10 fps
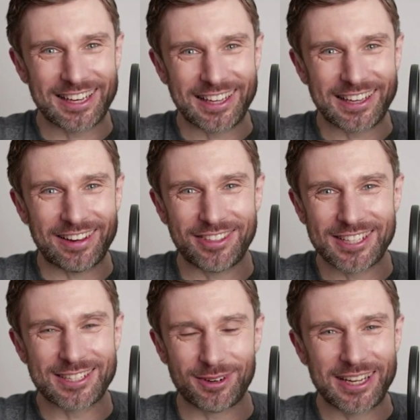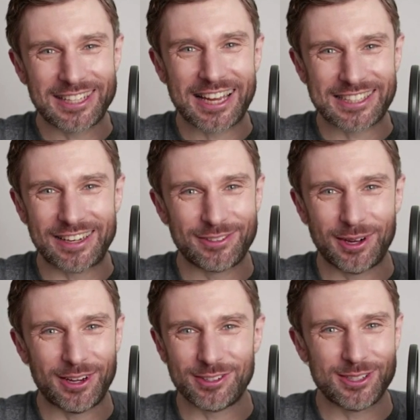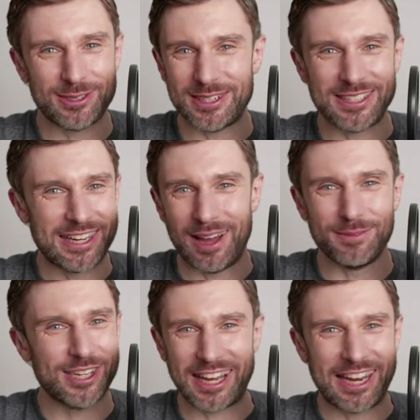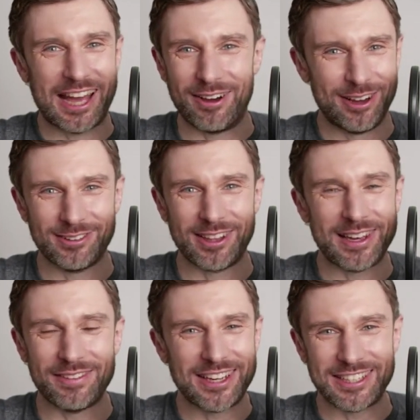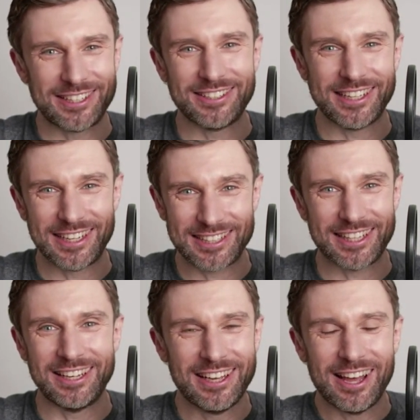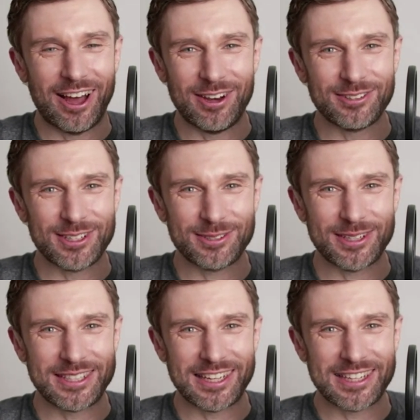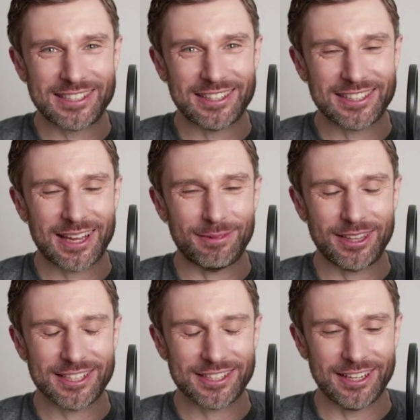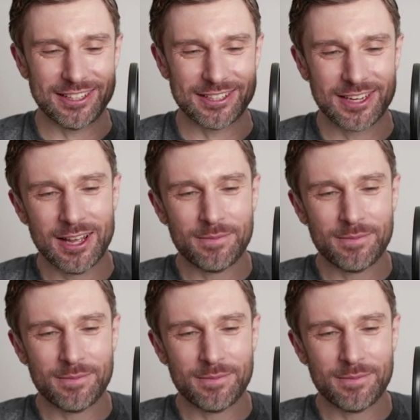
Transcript: Like, if this is what it takes to live to one hundred and twenty, I'm checking out. I'd rather live eighty good years than one hundred and twenty years the same way this guy does.